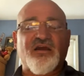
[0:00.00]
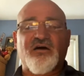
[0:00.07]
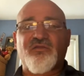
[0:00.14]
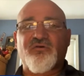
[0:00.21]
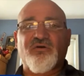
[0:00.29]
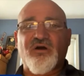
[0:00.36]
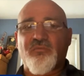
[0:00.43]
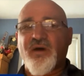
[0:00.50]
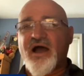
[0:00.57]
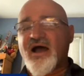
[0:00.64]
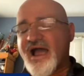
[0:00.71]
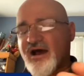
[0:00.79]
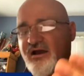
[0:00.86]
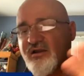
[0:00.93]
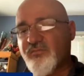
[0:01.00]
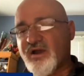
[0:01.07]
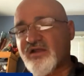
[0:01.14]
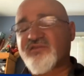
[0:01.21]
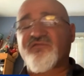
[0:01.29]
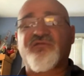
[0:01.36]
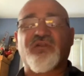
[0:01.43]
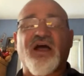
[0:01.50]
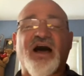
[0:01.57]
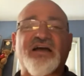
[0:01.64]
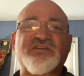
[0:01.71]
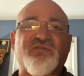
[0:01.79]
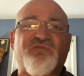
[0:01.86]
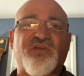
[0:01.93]
out about the
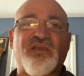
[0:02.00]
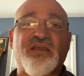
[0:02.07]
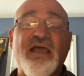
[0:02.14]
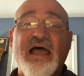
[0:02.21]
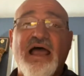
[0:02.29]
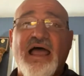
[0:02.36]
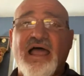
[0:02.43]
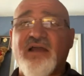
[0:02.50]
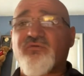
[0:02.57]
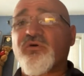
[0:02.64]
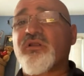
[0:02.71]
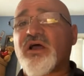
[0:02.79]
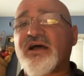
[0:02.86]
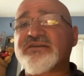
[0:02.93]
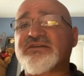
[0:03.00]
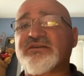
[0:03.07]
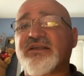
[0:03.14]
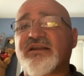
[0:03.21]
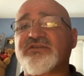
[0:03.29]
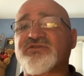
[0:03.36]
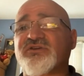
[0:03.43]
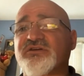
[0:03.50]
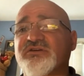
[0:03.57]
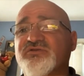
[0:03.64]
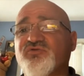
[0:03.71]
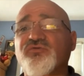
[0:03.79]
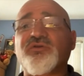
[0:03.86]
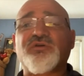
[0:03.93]
philosophy, and realizing that it's a
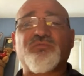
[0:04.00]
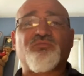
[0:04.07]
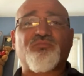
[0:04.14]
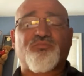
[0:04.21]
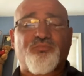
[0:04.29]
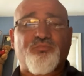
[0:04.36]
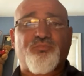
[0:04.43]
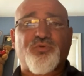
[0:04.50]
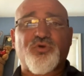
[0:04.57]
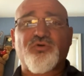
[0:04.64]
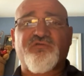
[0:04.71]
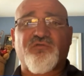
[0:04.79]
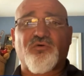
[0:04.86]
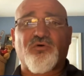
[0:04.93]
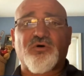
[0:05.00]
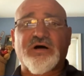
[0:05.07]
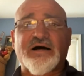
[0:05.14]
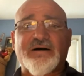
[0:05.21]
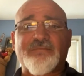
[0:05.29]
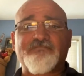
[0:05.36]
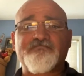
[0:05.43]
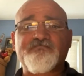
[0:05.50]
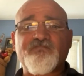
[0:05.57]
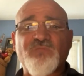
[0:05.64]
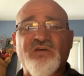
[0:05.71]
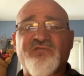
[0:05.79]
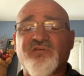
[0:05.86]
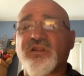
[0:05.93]
truly beautiful
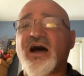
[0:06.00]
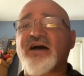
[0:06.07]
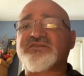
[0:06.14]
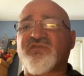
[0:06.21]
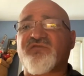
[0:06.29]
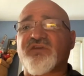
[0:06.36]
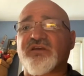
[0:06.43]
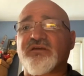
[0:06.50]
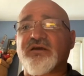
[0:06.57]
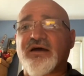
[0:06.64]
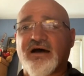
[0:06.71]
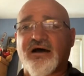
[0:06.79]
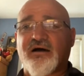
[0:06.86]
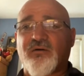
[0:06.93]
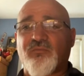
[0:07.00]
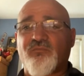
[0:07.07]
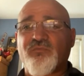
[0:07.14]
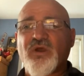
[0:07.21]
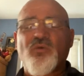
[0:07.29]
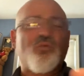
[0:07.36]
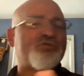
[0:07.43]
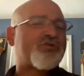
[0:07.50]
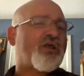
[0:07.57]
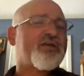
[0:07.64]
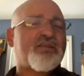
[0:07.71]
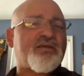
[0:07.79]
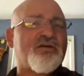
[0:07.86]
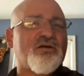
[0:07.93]
philosophy. Would you like
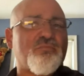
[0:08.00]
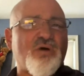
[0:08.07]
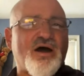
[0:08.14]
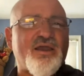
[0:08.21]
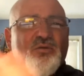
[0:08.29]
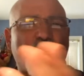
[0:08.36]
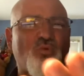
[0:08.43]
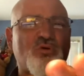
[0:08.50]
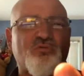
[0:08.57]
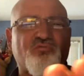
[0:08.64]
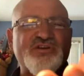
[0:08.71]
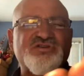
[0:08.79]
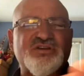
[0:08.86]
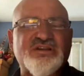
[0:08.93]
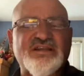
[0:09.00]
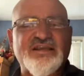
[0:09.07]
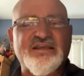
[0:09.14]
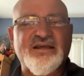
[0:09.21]
to hear recently,